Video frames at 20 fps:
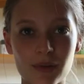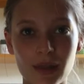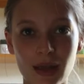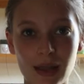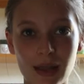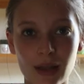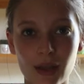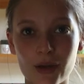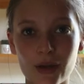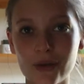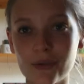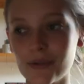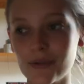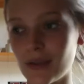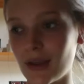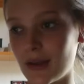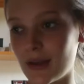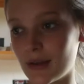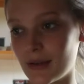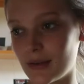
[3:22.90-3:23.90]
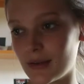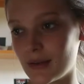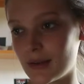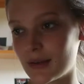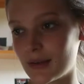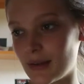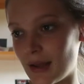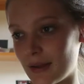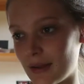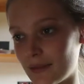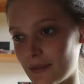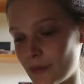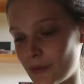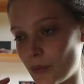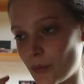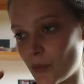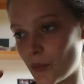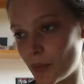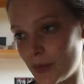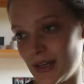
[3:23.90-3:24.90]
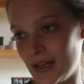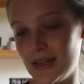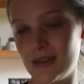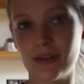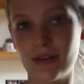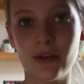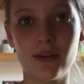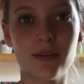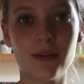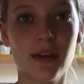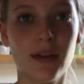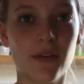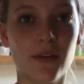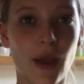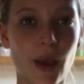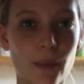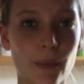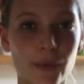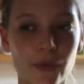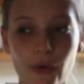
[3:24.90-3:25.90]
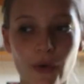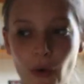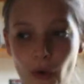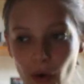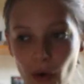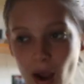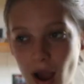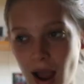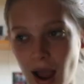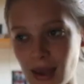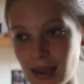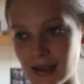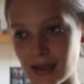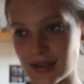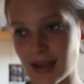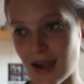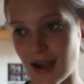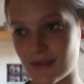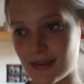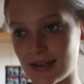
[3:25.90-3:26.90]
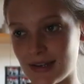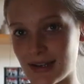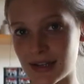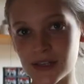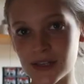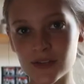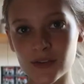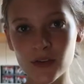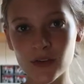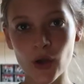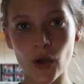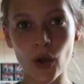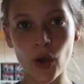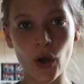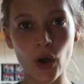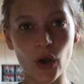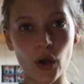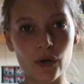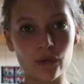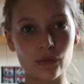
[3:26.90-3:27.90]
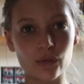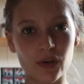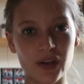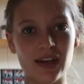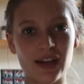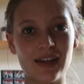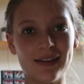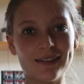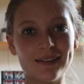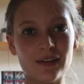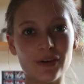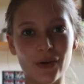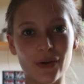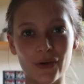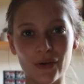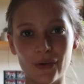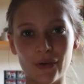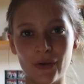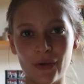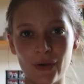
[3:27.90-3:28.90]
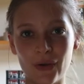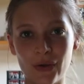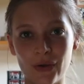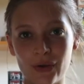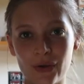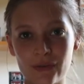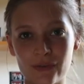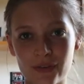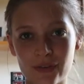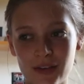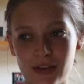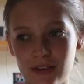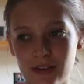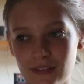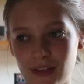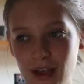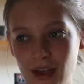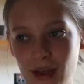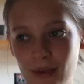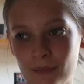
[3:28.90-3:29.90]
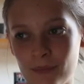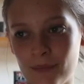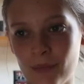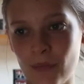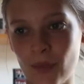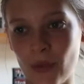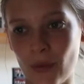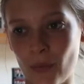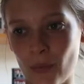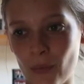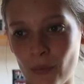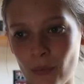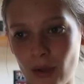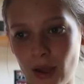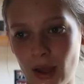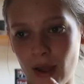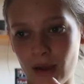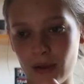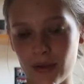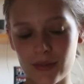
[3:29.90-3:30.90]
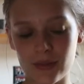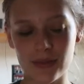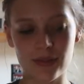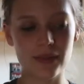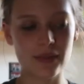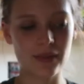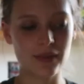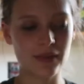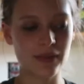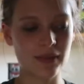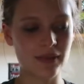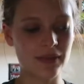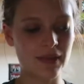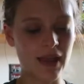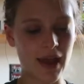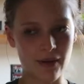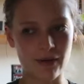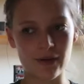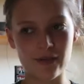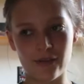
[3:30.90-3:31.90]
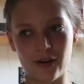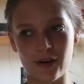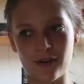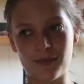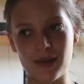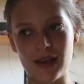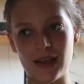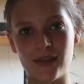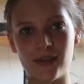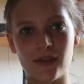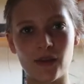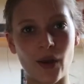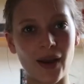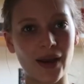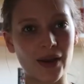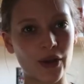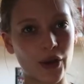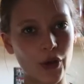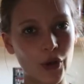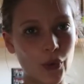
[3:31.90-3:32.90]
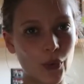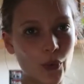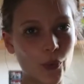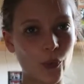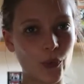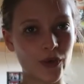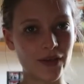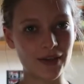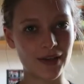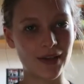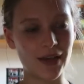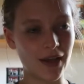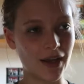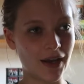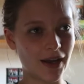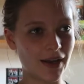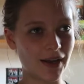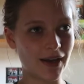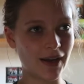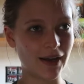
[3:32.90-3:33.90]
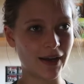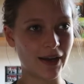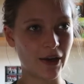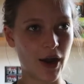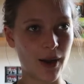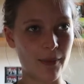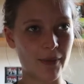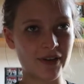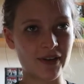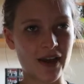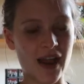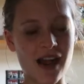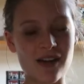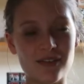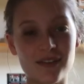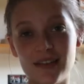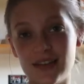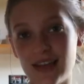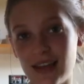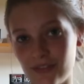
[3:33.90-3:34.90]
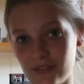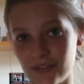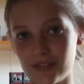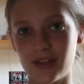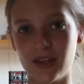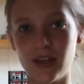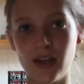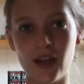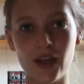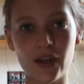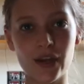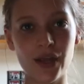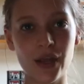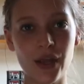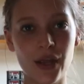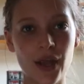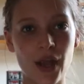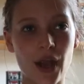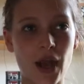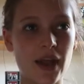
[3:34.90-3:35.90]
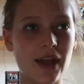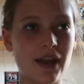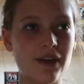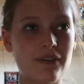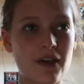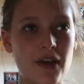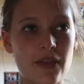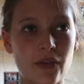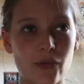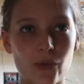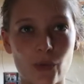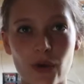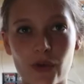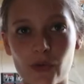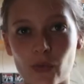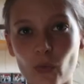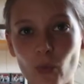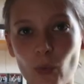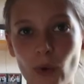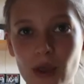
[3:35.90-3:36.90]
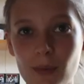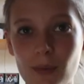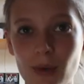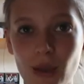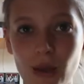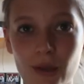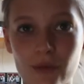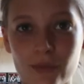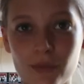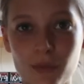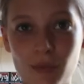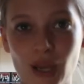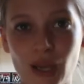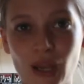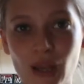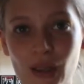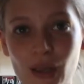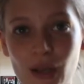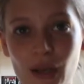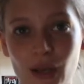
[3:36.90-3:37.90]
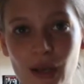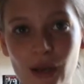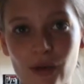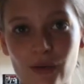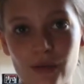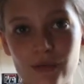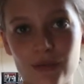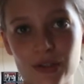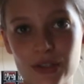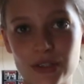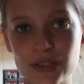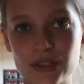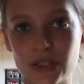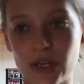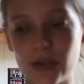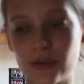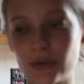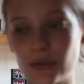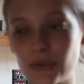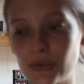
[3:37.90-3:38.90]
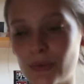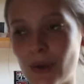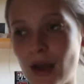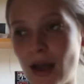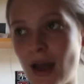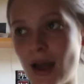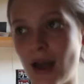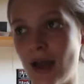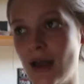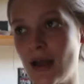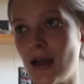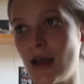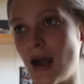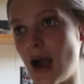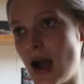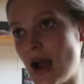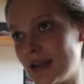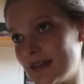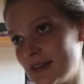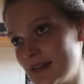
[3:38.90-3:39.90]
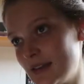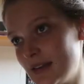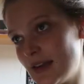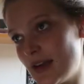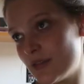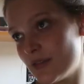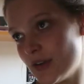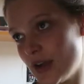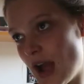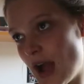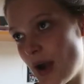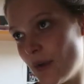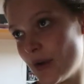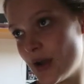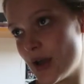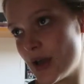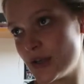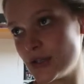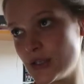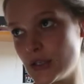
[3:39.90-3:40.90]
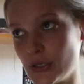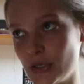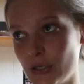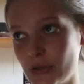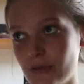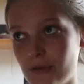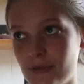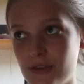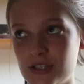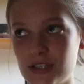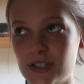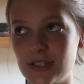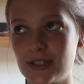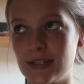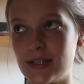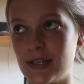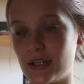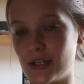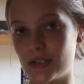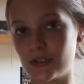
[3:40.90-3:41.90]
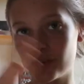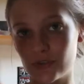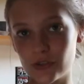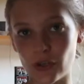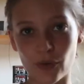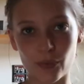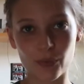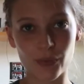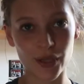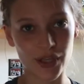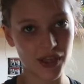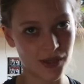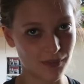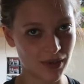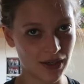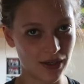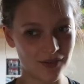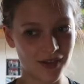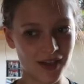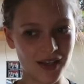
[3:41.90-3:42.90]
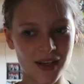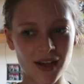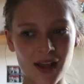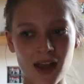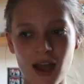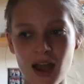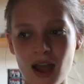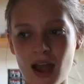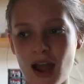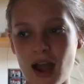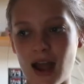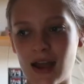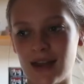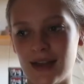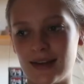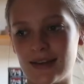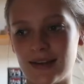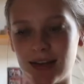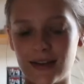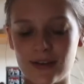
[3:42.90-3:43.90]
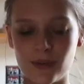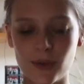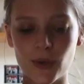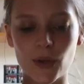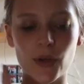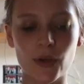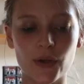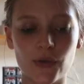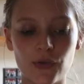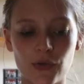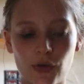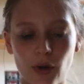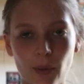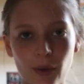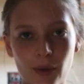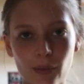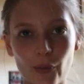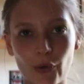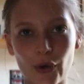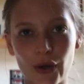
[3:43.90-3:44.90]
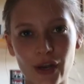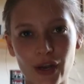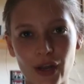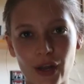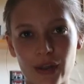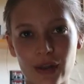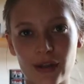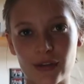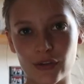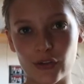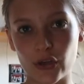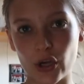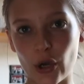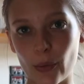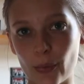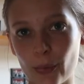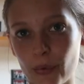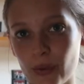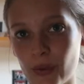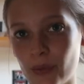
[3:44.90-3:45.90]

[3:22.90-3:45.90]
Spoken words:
with LOs, and that's what we need to know for the exam. So I like to have a list of what I need to know for the exam there in front of me, so I know what to learn and I know how much I have left to learn. And I find this works way better for me than a revision schedule where I can sit down for an hour and do revision and then just stop in the middle of it. I like to get to a good stopping point and then stop.